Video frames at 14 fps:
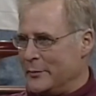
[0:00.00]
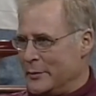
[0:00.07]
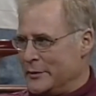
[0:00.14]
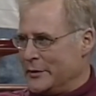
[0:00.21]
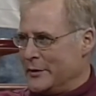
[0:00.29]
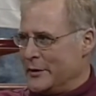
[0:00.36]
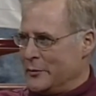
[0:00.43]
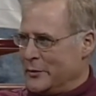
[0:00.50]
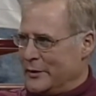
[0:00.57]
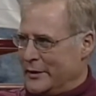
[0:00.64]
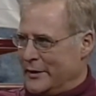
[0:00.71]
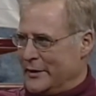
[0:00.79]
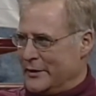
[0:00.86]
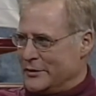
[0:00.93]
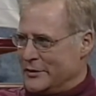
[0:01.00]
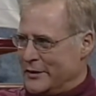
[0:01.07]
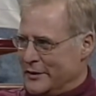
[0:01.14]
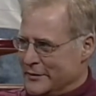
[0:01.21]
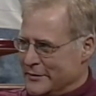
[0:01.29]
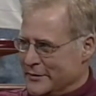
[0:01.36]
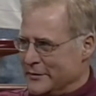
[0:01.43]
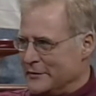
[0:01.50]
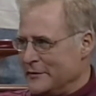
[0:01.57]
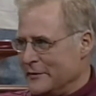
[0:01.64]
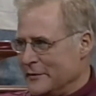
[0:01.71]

but that they really get a chance to